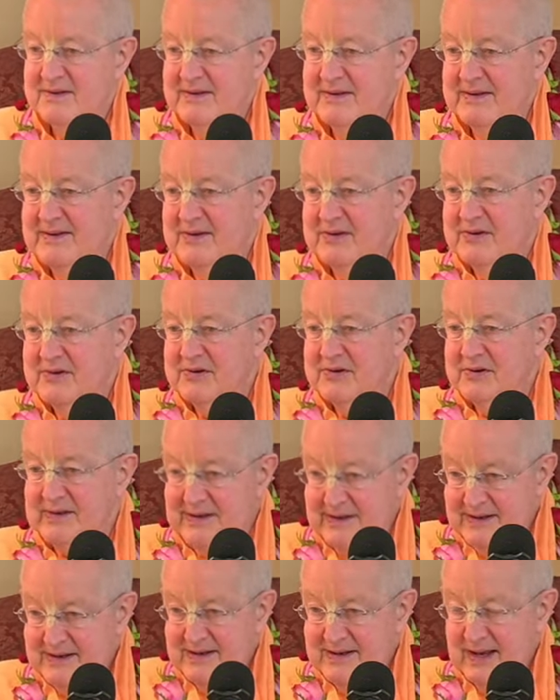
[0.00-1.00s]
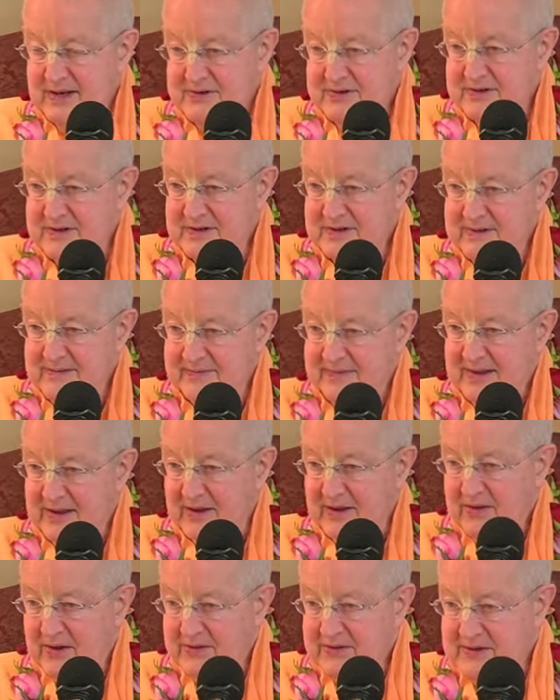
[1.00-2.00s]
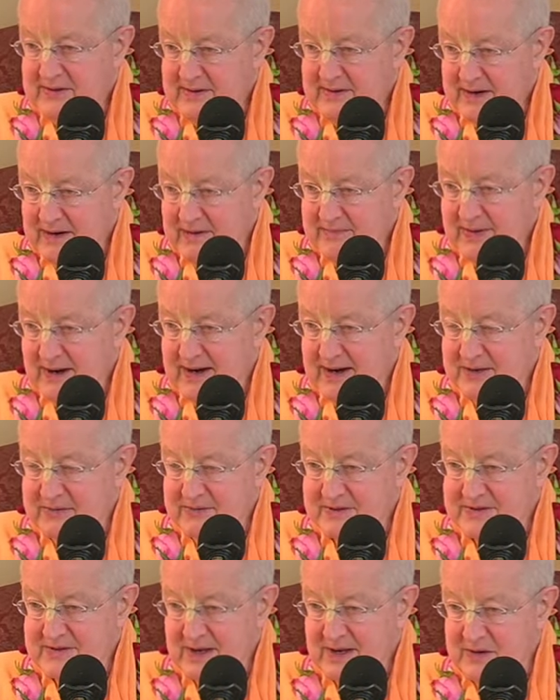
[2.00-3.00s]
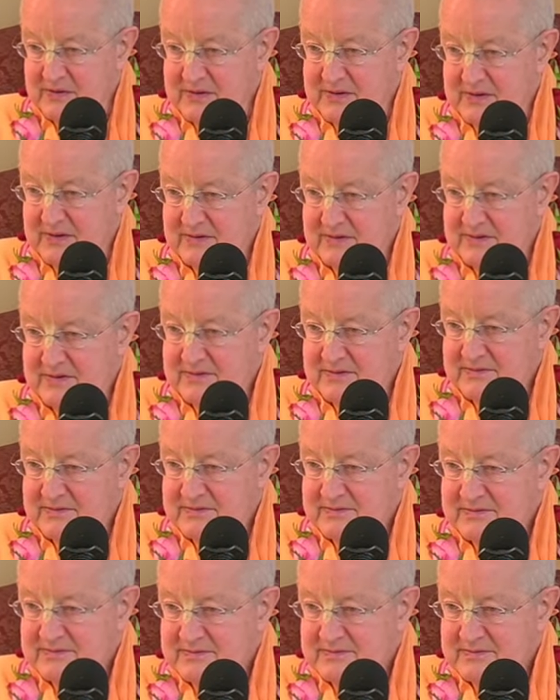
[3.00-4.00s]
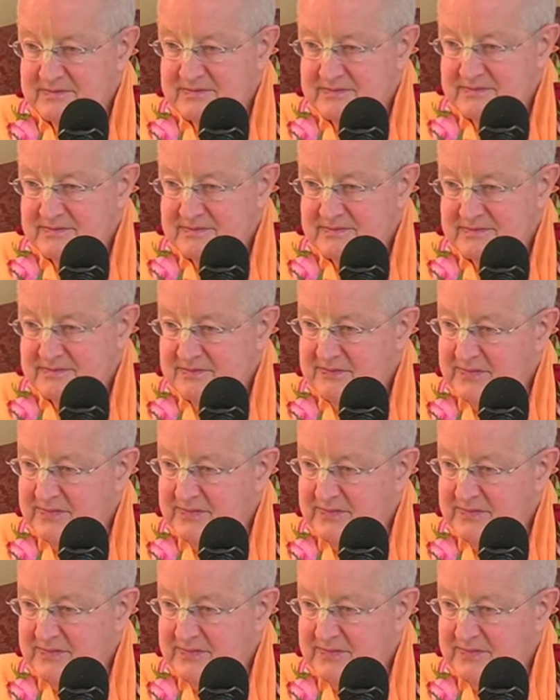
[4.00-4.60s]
So the intention combined with sound in